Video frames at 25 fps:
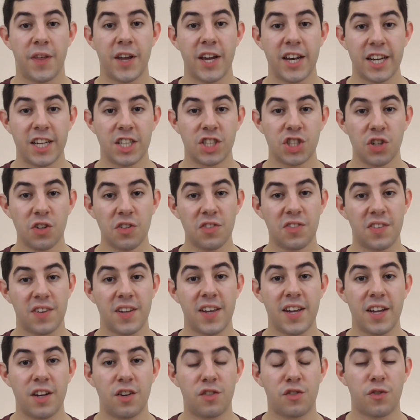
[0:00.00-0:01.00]
The initial
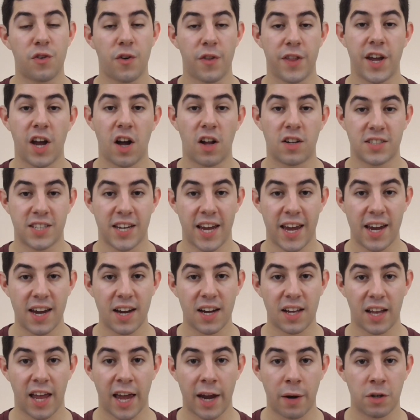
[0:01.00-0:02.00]
seeds for the
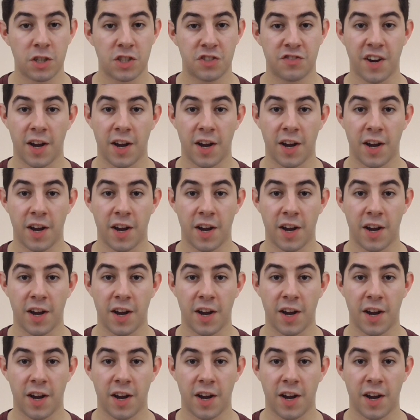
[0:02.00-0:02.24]
Altaic language